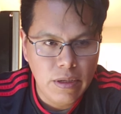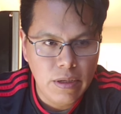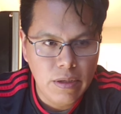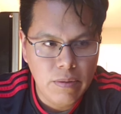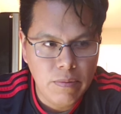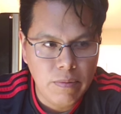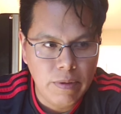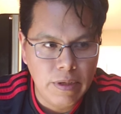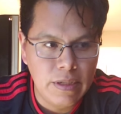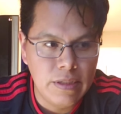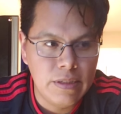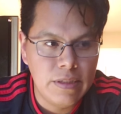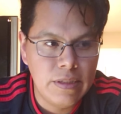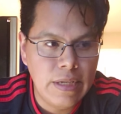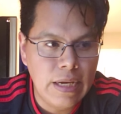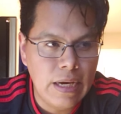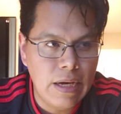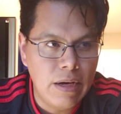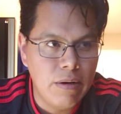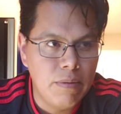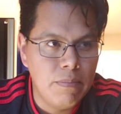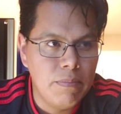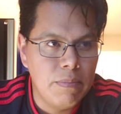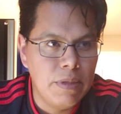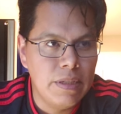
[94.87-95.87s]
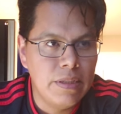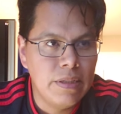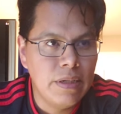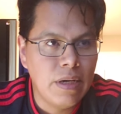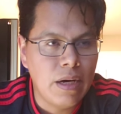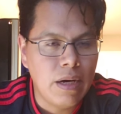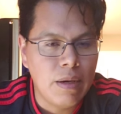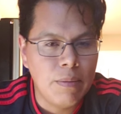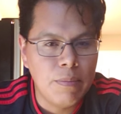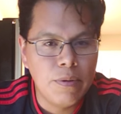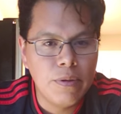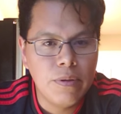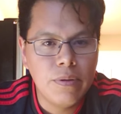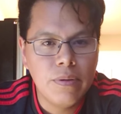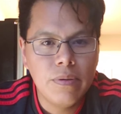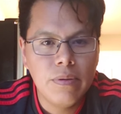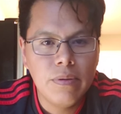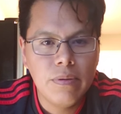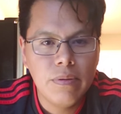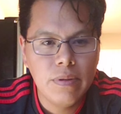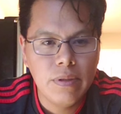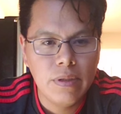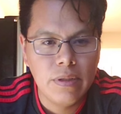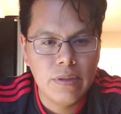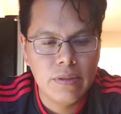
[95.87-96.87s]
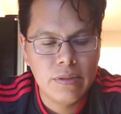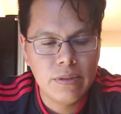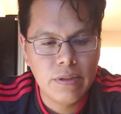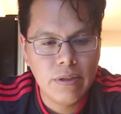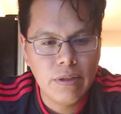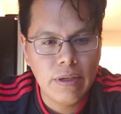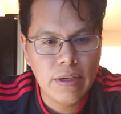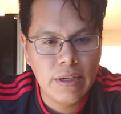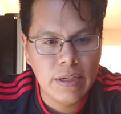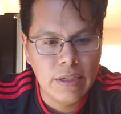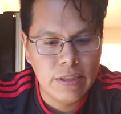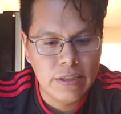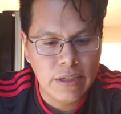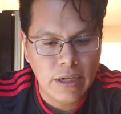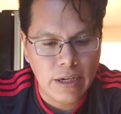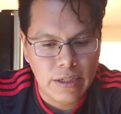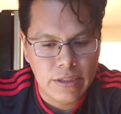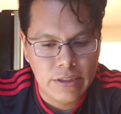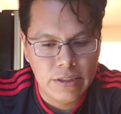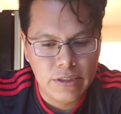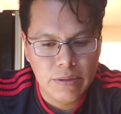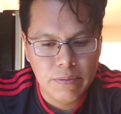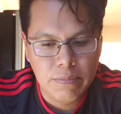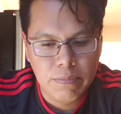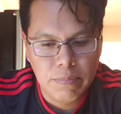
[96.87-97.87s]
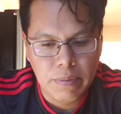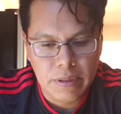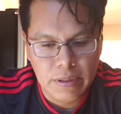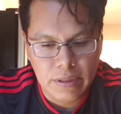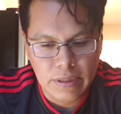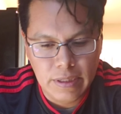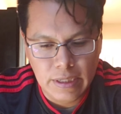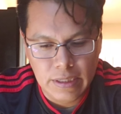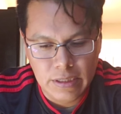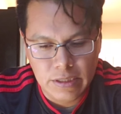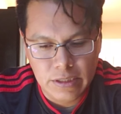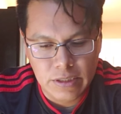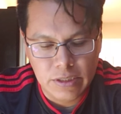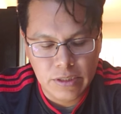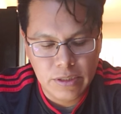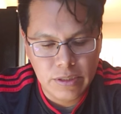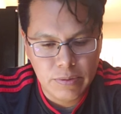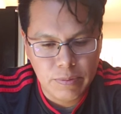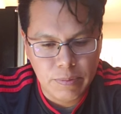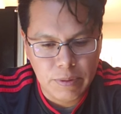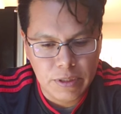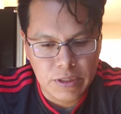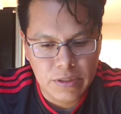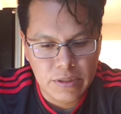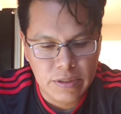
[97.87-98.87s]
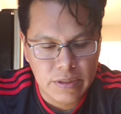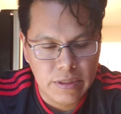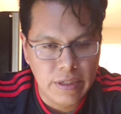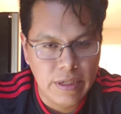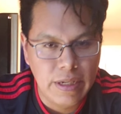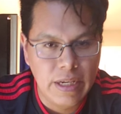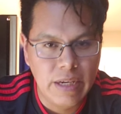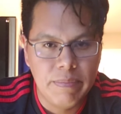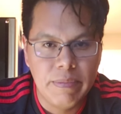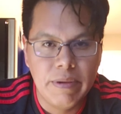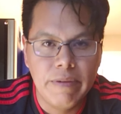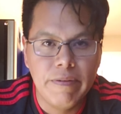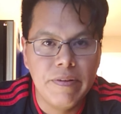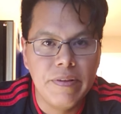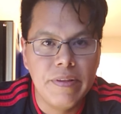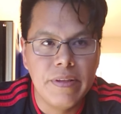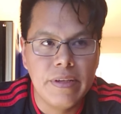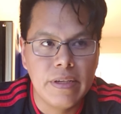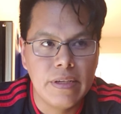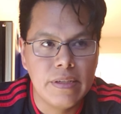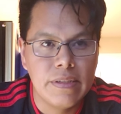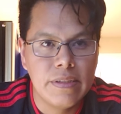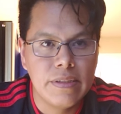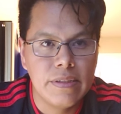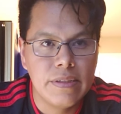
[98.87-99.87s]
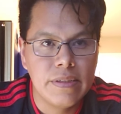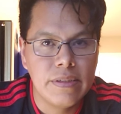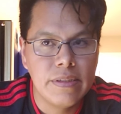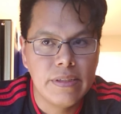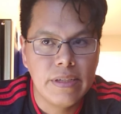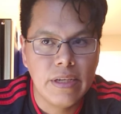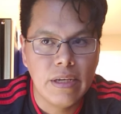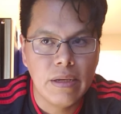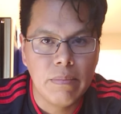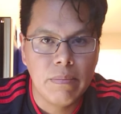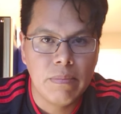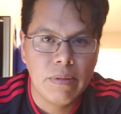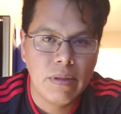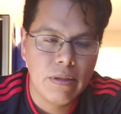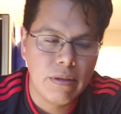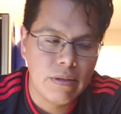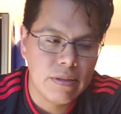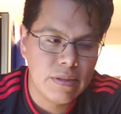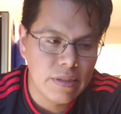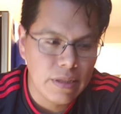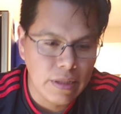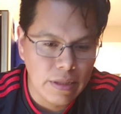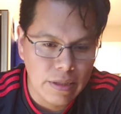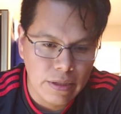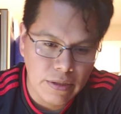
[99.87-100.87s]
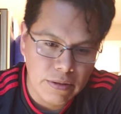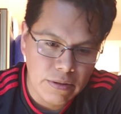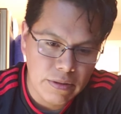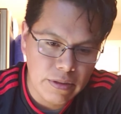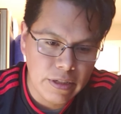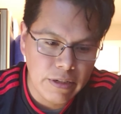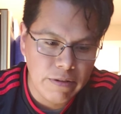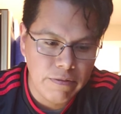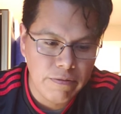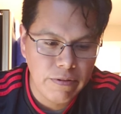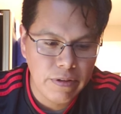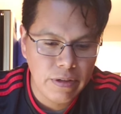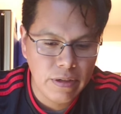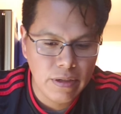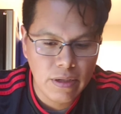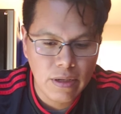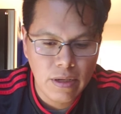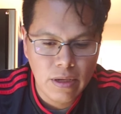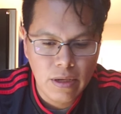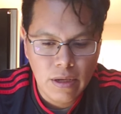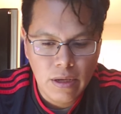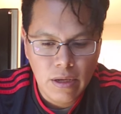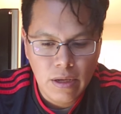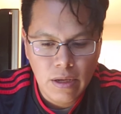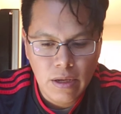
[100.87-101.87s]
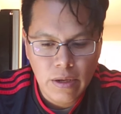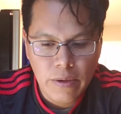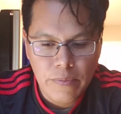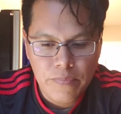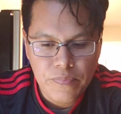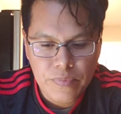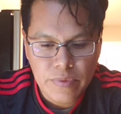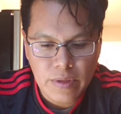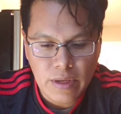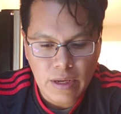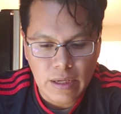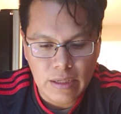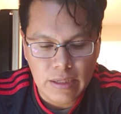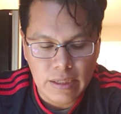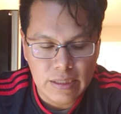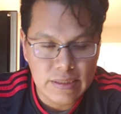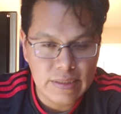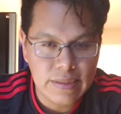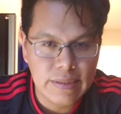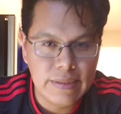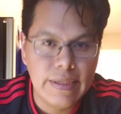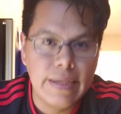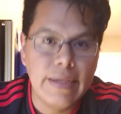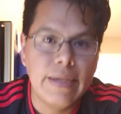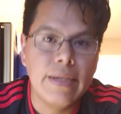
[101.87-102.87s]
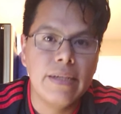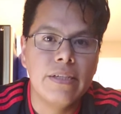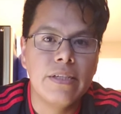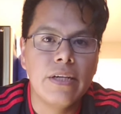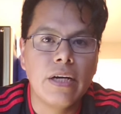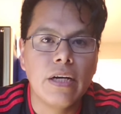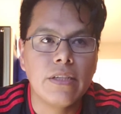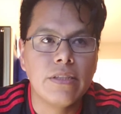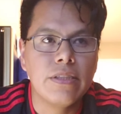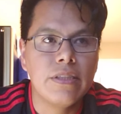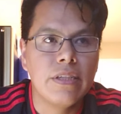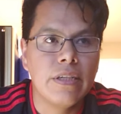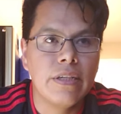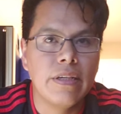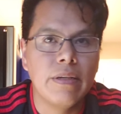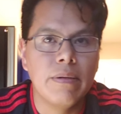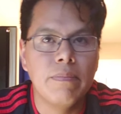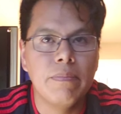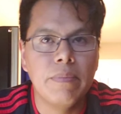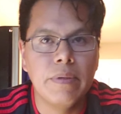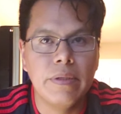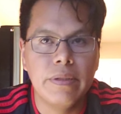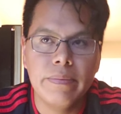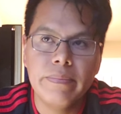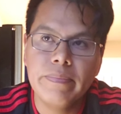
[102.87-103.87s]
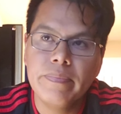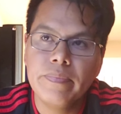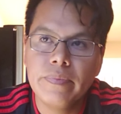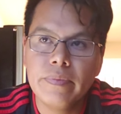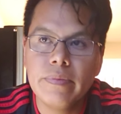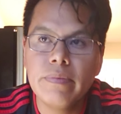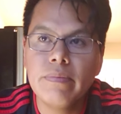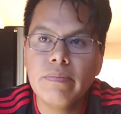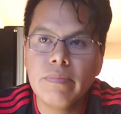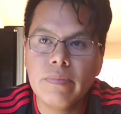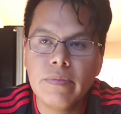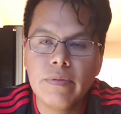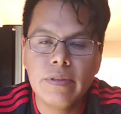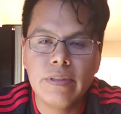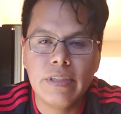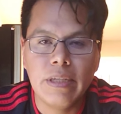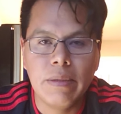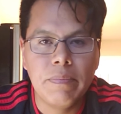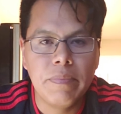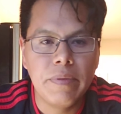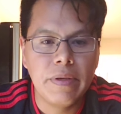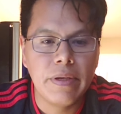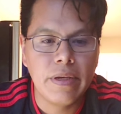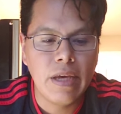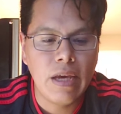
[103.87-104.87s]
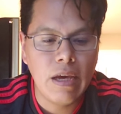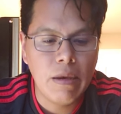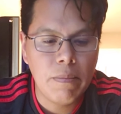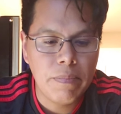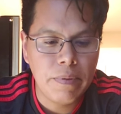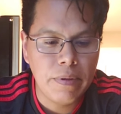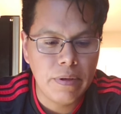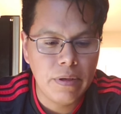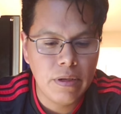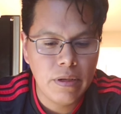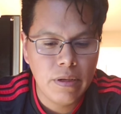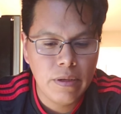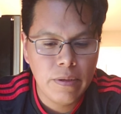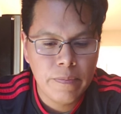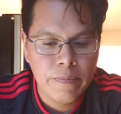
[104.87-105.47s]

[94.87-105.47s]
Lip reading: what is now Metabo. It's still a Hitachi, but they just switched the name. Everything is the same. It looks a little different. It doesn't say Hitachi on them, but same thing happened.